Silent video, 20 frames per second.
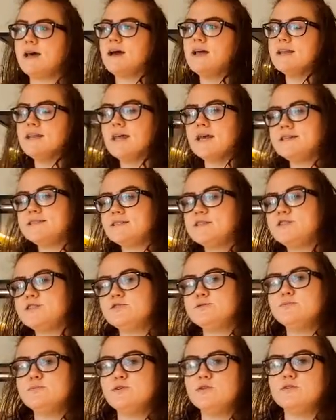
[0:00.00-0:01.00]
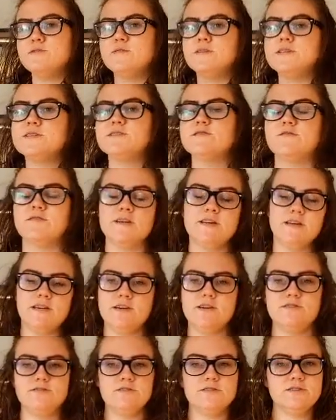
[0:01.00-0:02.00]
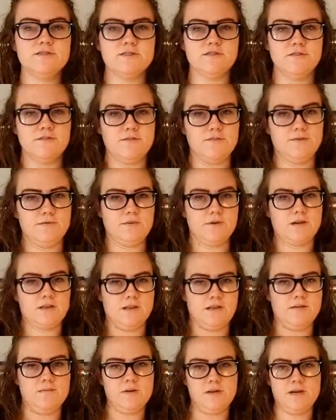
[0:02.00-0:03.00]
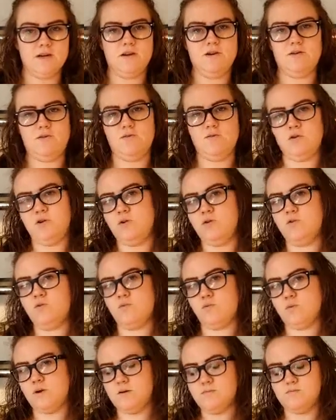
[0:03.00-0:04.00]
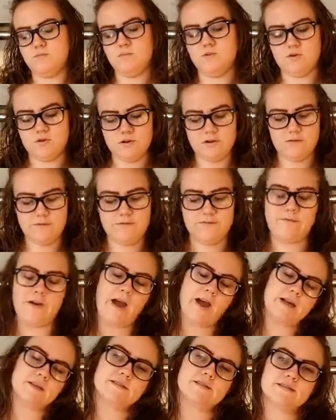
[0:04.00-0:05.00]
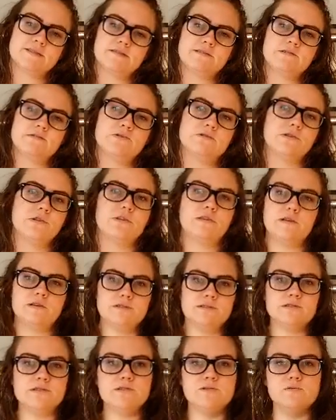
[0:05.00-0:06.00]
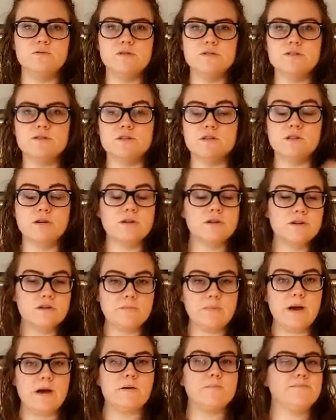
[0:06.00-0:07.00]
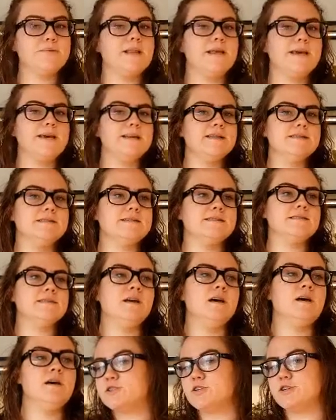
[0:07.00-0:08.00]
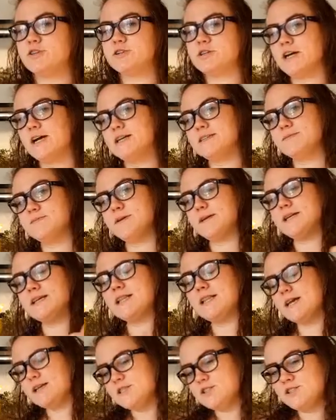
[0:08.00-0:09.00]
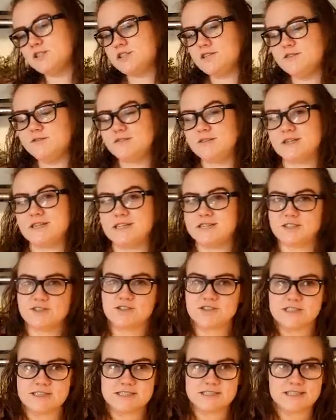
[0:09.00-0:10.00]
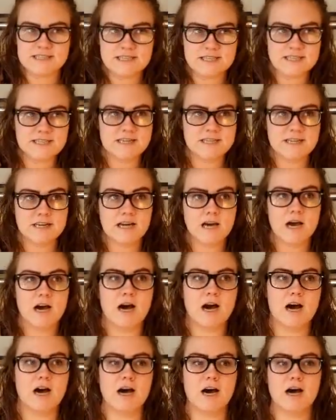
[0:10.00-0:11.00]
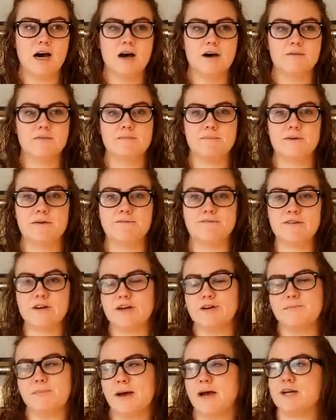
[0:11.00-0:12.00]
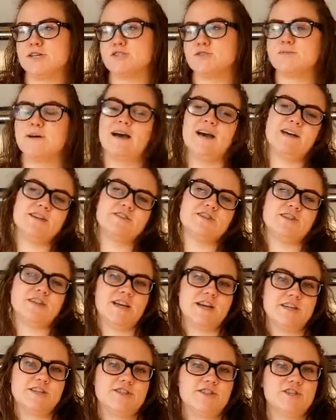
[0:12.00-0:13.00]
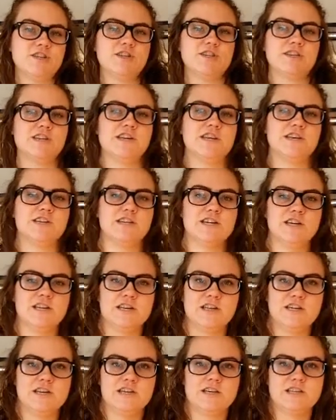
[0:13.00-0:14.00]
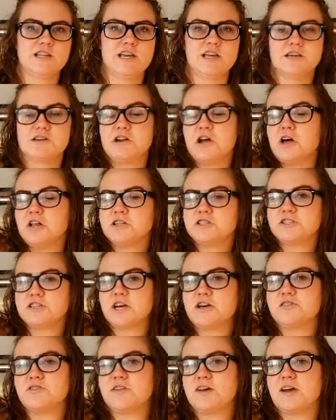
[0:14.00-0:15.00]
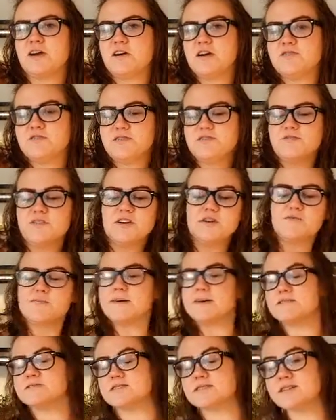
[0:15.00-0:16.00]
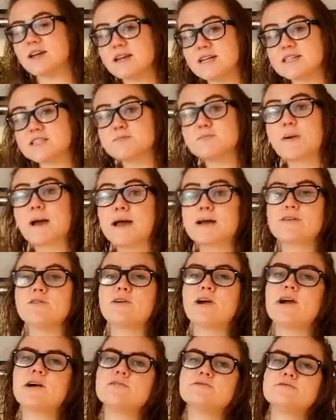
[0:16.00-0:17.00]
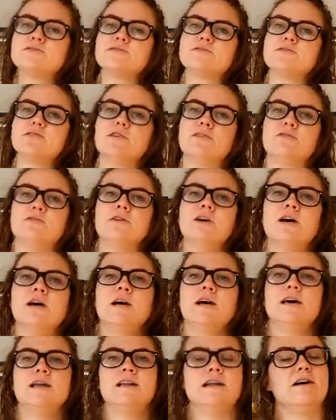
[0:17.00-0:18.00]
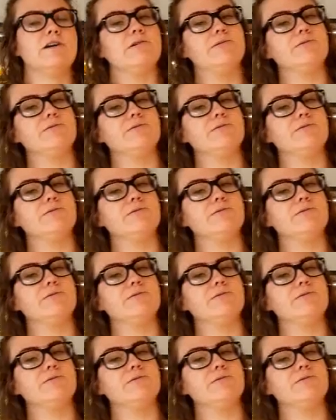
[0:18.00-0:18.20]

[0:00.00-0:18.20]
I'd like to do more of these videos, so if you want to let me know what more facts or things you want to learn about plants, I'll show you guys my collection if you're interested. I'm very passionate about education and getting like knowledge out there. I have an environmental studies background, so now I